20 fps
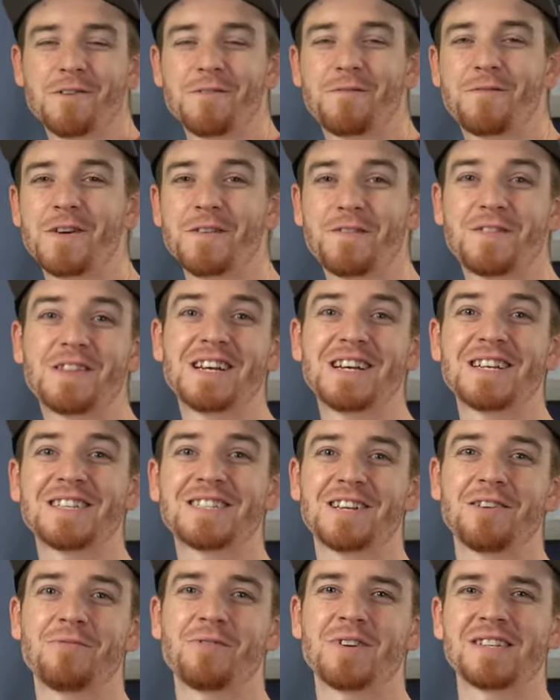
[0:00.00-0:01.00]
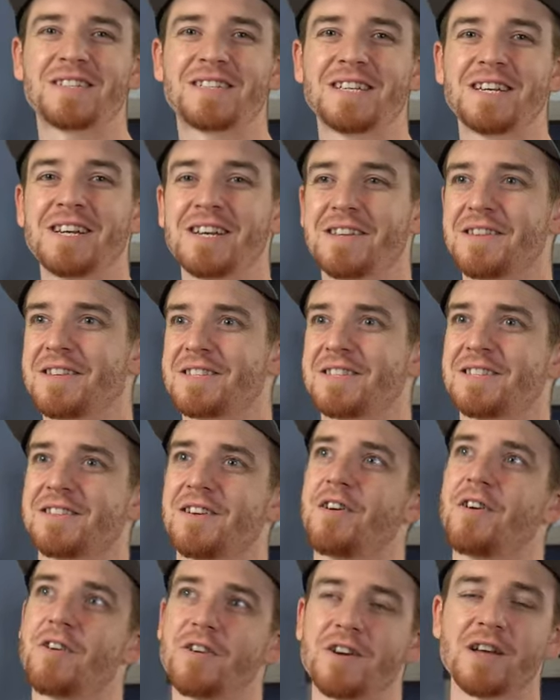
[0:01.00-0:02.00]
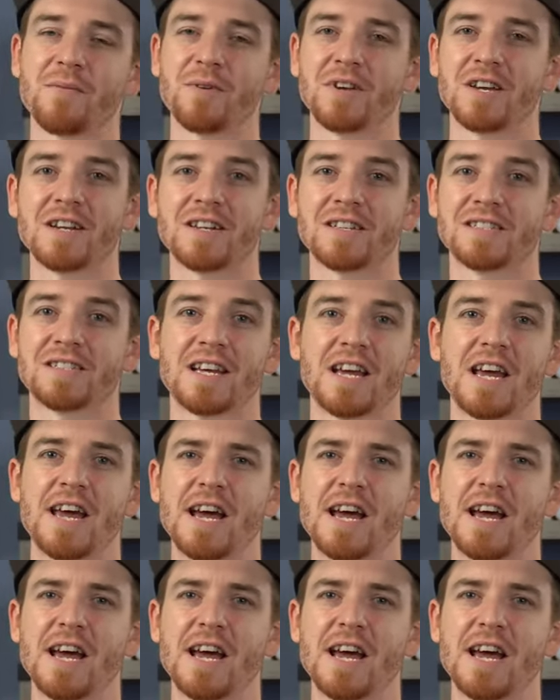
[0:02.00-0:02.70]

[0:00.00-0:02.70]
The fifth desk I want to say, and this is a hard name again, is the